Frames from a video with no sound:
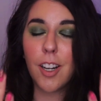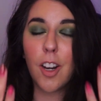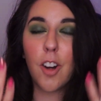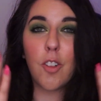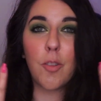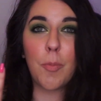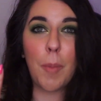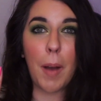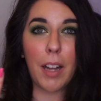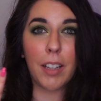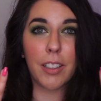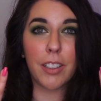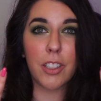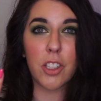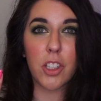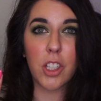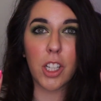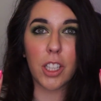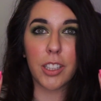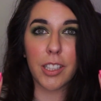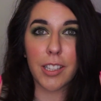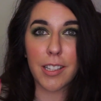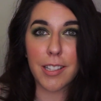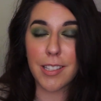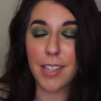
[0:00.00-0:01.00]
of
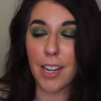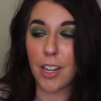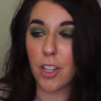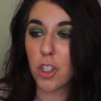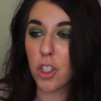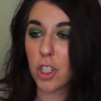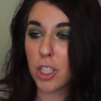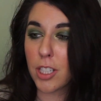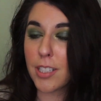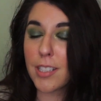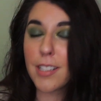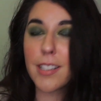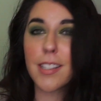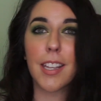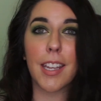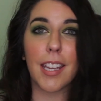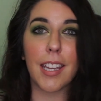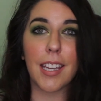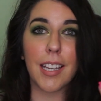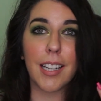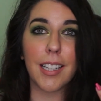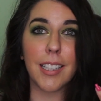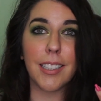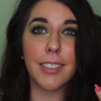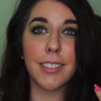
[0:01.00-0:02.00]
polygel extensions
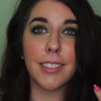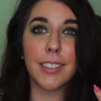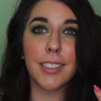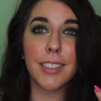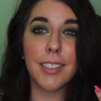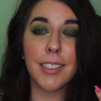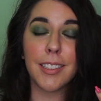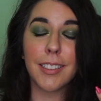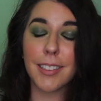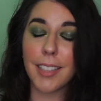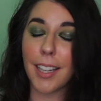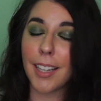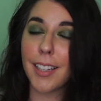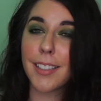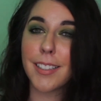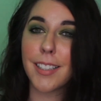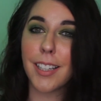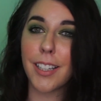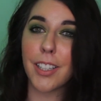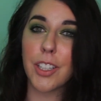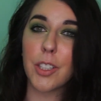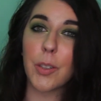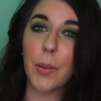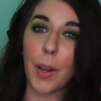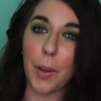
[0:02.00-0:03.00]
and gotta
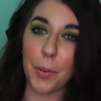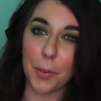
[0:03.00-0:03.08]
tell you,